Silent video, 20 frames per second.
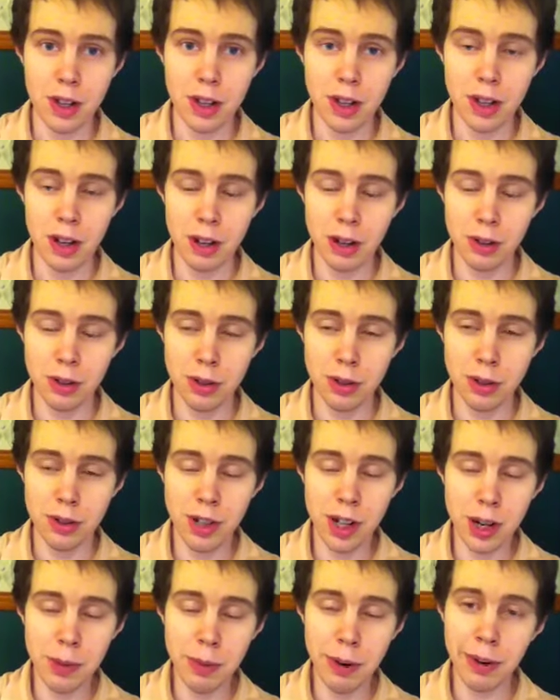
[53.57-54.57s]
You know, so you
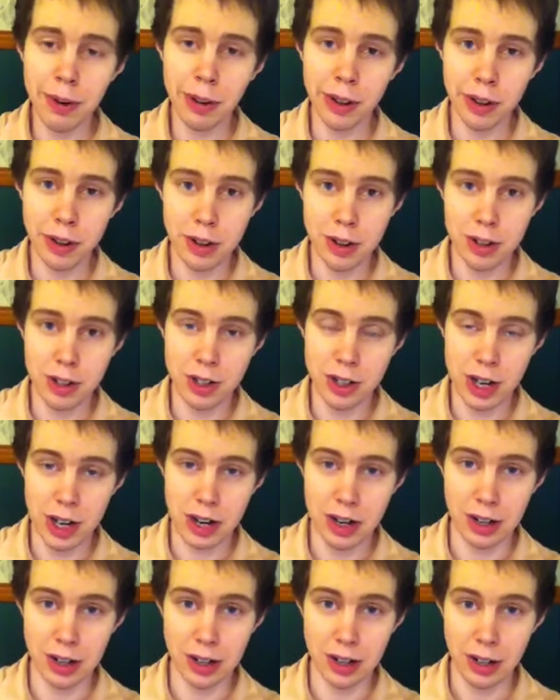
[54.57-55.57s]
got to be really
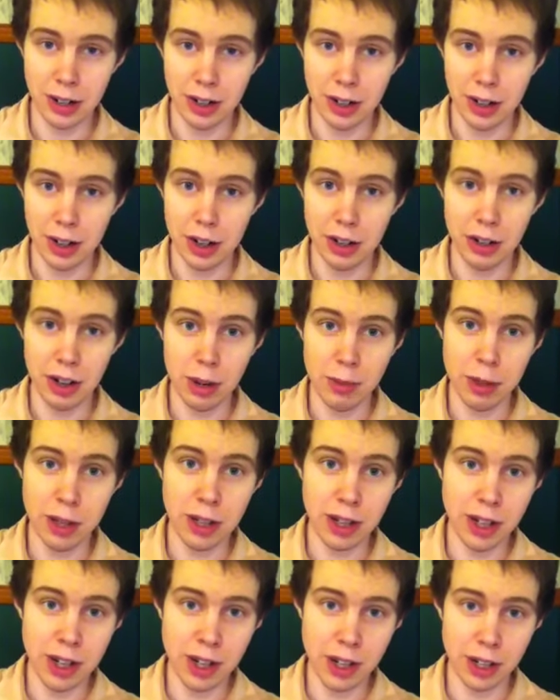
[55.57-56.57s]
understanding. You got to be
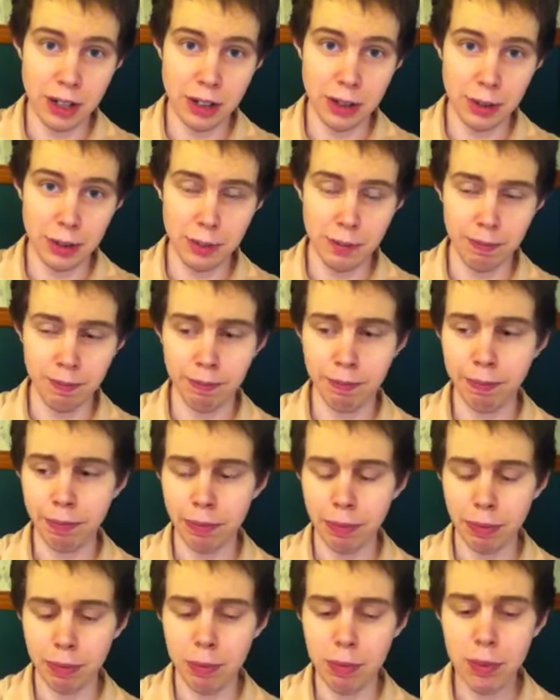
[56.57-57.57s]
kind.
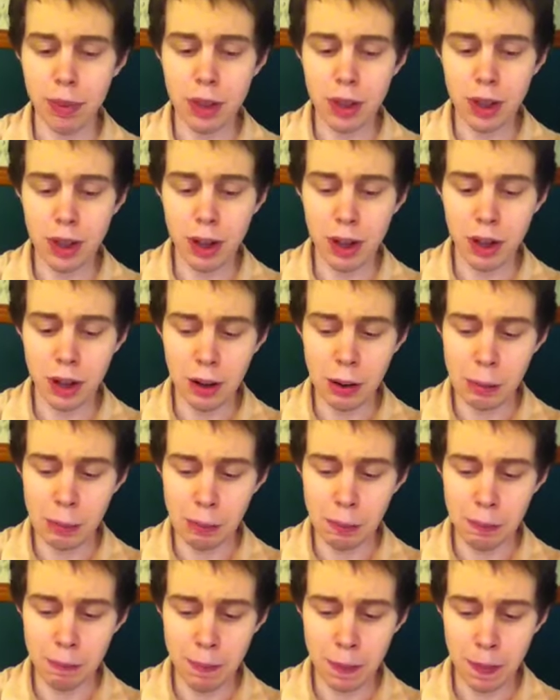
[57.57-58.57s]
Um,
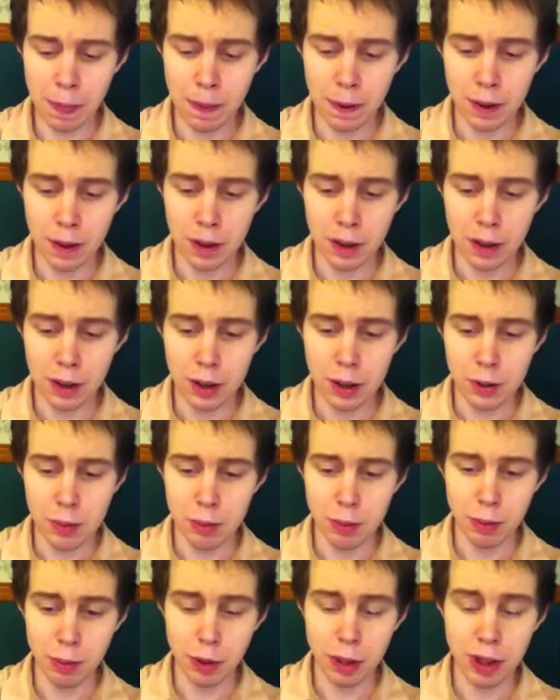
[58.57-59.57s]

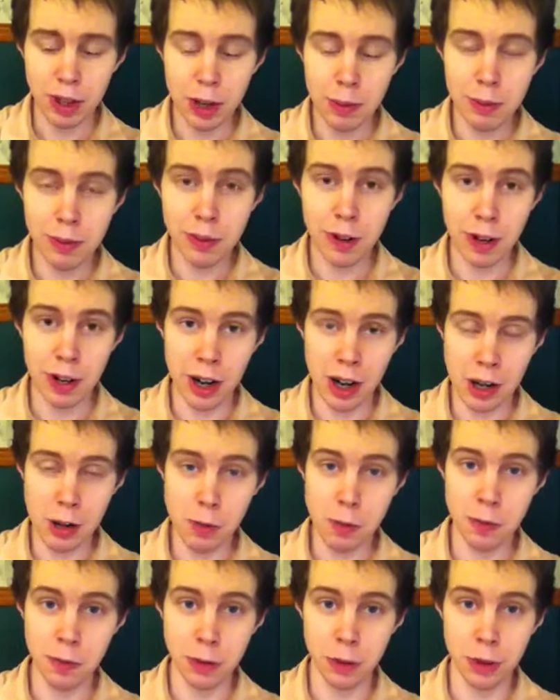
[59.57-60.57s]
but you got to be very
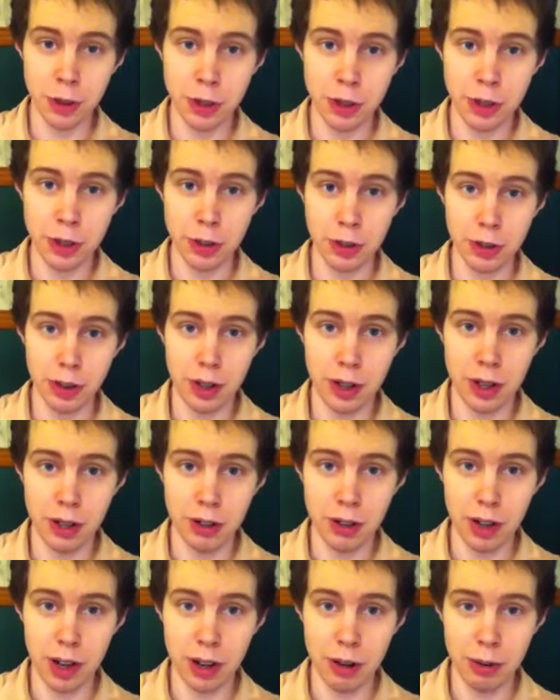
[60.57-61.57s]
helpful too, and
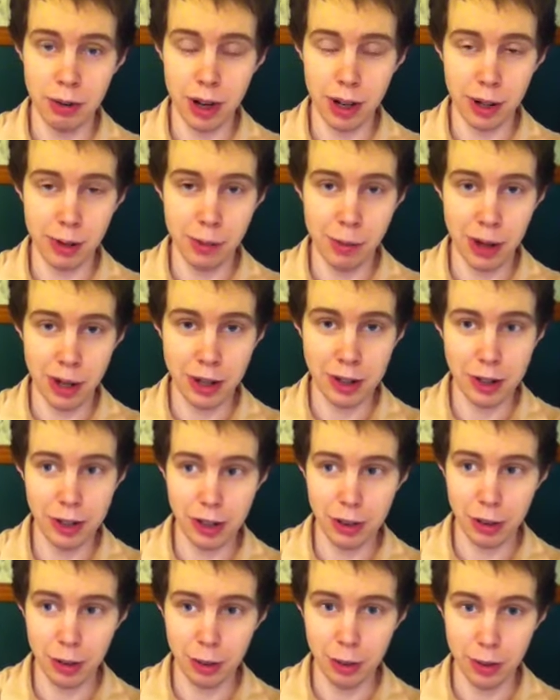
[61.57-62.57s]
you got to recommend,
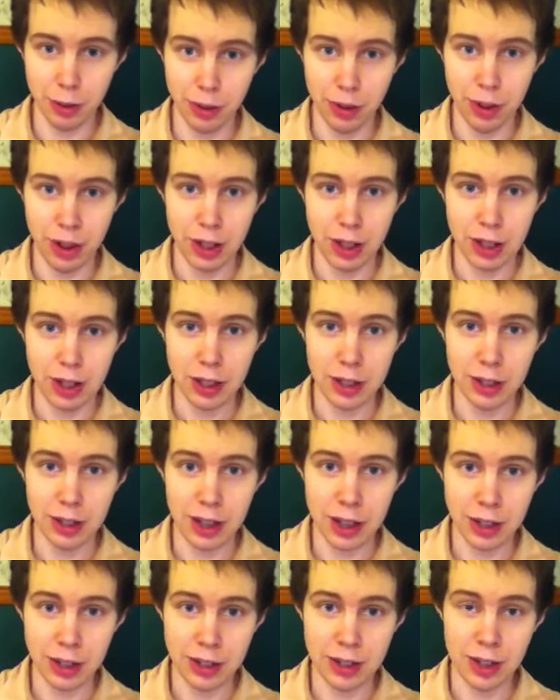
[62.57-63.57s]
you know,
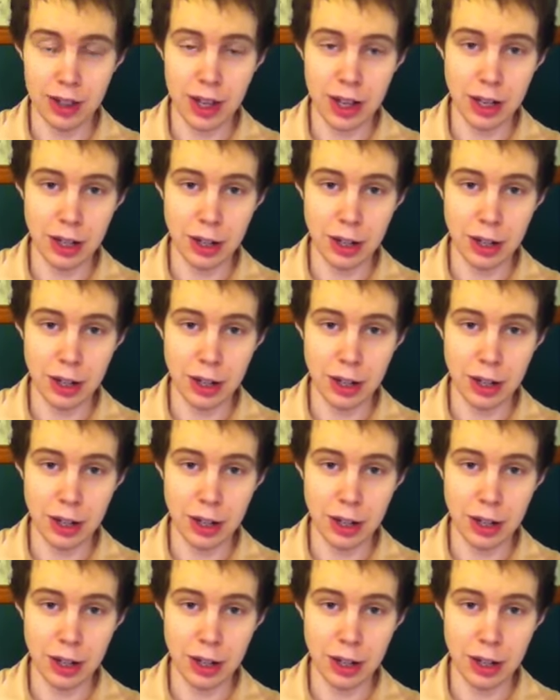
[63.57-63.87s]
things that they